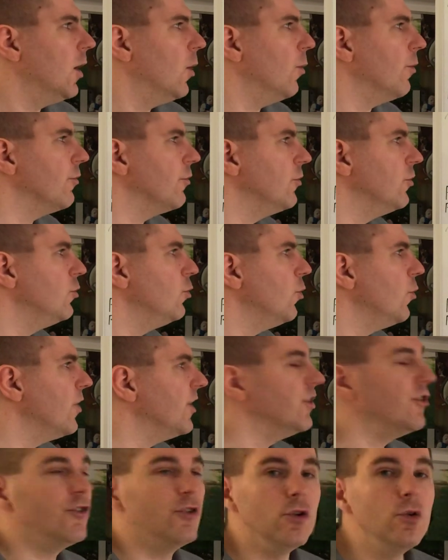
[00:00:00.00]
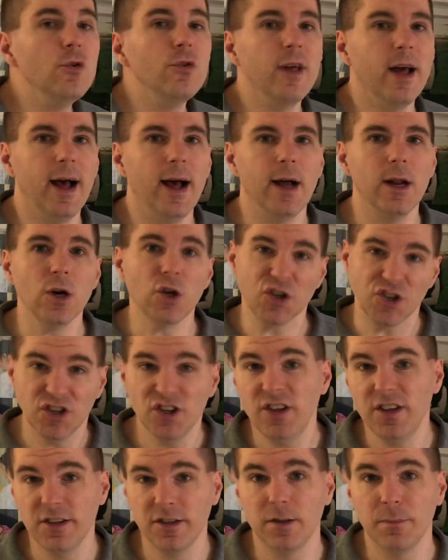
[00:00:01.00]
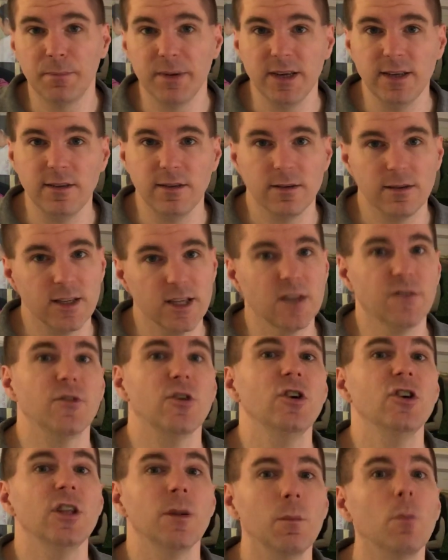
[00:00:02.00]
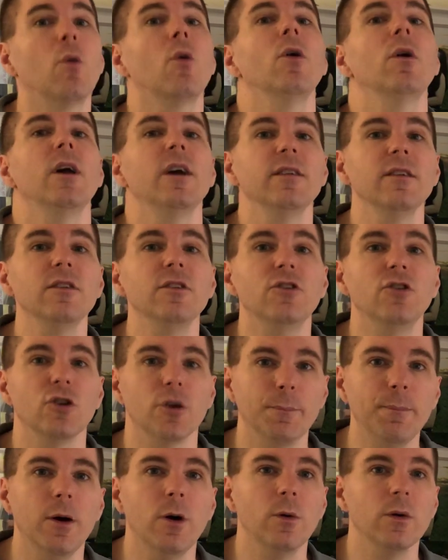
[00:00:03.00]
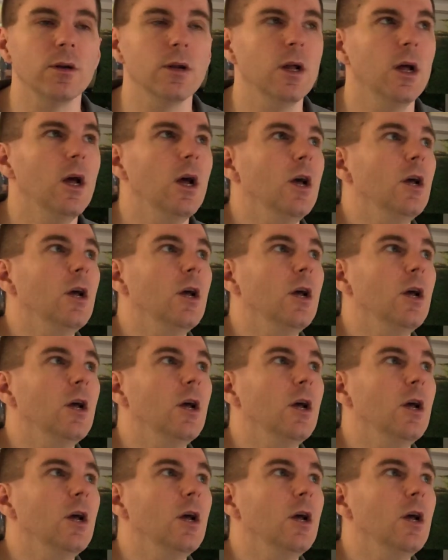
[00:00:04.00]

When you can do that on a consistent basis, that's very demoralizing to your opponent.